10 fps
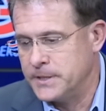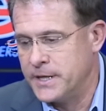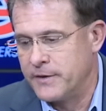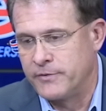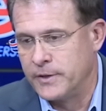
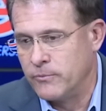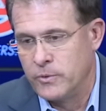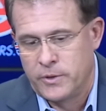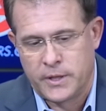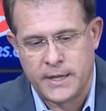definitely we
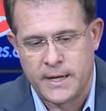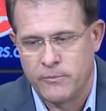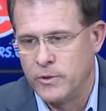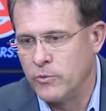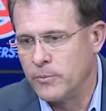want to get out
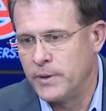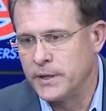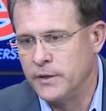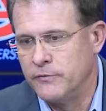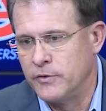and we want to play
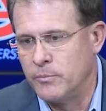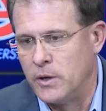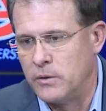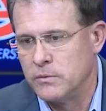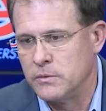good
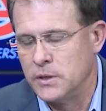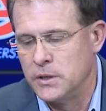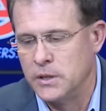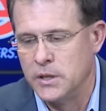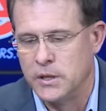football.
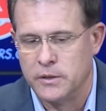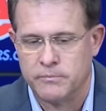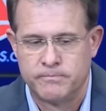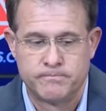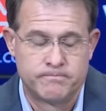And,
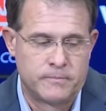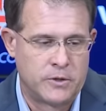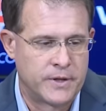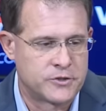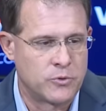you
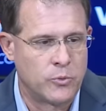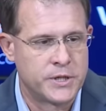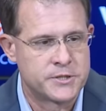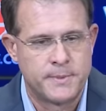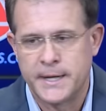know, that's what we
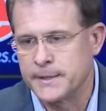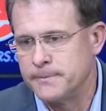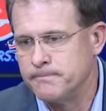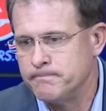expect.